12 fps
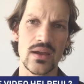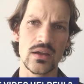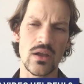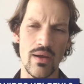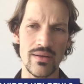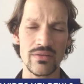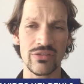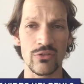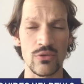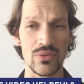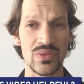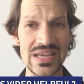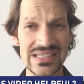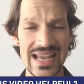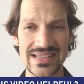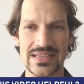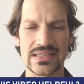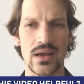going through this
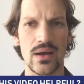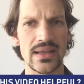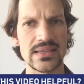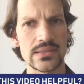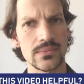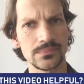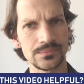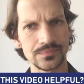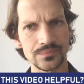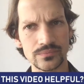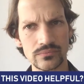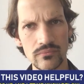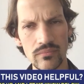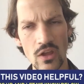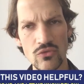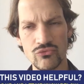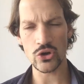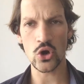exercise.
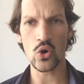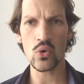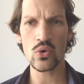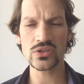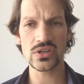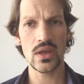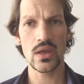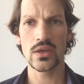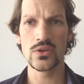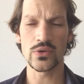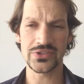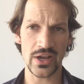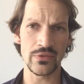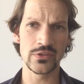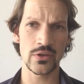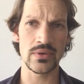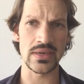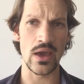Record yourself
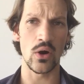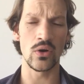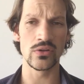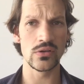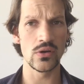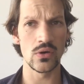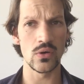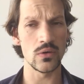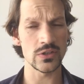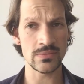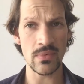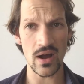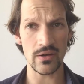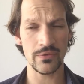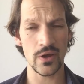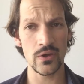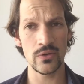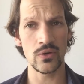doing it on your
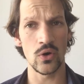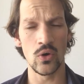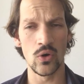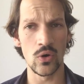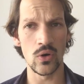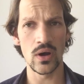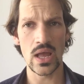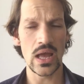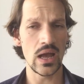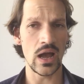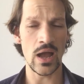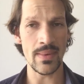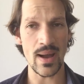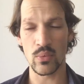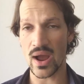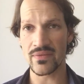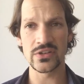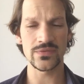smartphone or um,
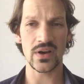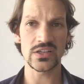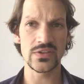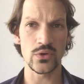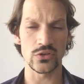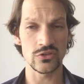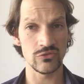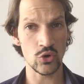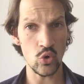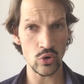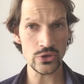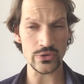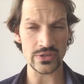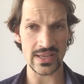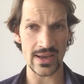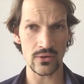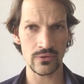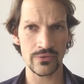whatever device you've got to record
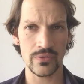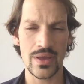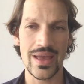yourself,